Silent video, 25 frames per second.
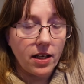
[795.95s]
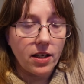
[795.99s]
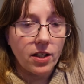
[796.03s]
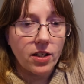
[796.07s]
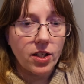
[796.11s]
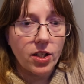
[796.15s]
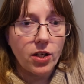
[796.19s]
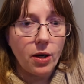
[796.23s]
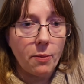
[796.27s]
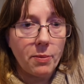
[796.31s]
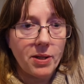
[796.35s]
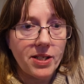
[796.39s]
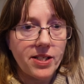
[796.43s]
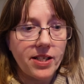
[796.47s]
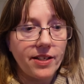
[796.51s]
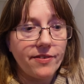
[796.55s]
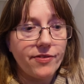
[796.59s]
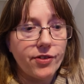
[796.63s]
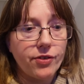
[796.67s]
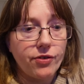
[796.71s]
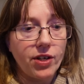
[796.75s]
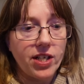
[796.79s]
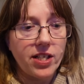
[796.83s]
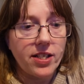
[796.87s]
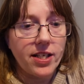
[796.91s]
I got myself
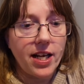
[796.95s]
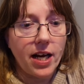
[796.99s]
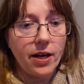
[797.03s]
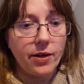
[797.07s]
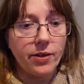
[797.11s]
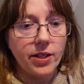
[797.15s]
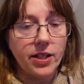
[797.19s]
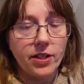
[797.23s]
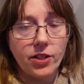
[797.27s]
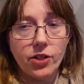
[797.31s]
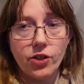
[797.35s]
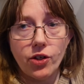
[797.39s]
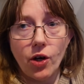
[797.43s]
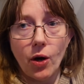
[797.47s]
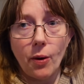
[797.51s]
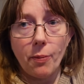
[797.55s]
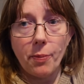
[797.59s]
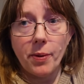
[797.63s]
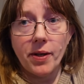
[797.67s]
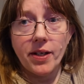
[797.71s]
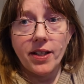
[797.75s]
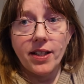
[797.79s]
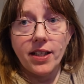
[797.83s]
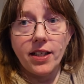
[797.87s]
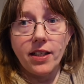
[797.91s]
stressed out at the shop
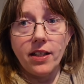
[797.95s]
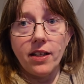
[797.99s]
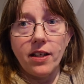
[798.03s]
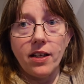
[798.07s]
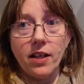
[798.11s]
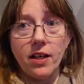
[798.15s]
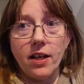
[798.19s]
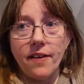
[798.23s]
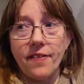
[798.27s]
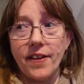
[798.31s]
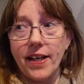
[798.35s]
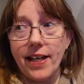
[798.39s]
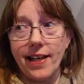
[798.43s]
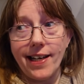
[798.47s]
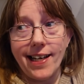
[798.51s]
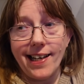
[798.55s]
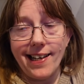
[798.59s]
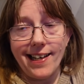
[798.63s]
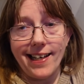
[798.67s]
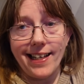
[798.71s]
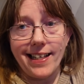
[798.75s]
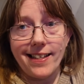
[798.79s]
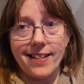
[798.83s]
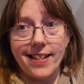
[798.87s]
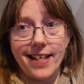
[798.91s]
that I
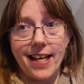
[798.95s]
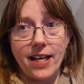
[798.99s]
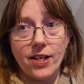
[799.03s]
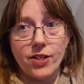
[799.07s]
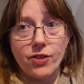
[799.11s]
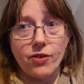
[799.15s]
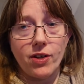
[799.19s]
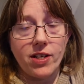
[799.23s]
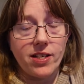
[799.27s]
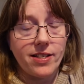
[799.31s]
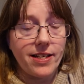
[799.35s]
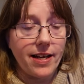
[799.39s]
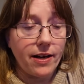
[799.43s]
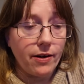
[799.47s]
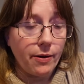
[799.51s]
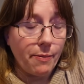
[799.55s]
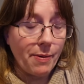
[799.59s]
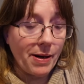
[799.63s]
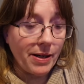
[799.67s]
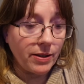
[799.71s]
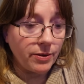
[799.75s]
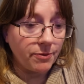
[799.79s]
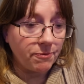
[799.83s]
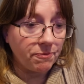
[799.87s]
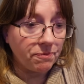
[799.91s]
didn't need to get stressed out
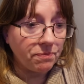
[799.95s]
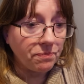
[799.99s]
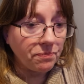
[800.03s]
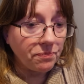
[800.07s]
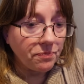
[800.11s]
about.